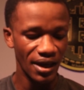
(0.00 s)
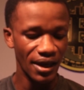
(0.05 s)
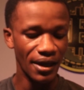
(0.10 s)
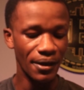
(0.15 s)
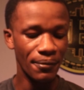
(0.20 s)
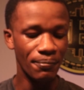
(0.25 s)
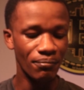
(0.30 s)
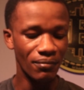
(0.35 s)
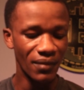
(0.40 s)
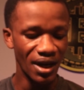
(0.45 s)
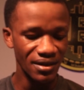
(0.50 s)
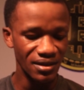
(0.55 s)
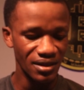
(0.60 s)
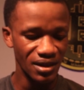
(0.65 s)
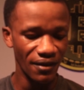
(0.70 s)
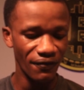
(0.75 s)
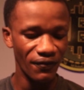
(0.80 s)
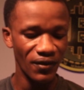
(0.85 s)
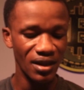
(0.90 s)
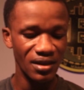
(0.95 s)
a
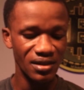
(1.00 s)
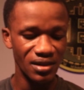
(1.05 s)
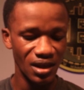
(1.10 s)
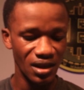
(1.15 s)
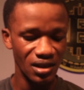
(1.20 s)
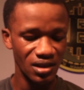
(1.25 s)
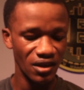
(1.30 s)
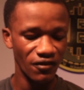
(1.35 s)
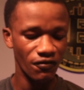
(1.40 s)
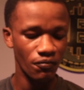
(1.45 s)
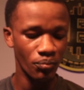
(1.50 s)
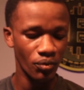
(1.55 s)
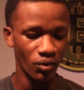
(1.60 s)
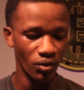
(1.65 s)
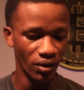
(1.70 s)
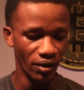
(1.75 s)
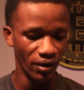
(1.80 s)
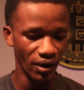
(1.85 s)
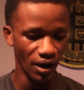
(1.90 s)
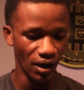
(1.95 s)
massive incentive
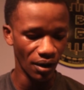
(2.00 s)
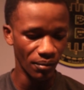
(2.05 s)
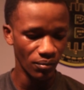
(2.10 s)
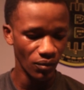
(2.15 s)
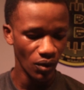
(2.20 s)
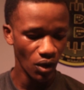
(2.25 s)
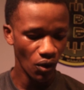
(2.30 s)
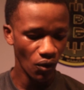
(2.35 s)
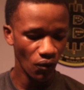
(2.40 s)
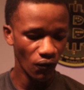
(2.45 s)
program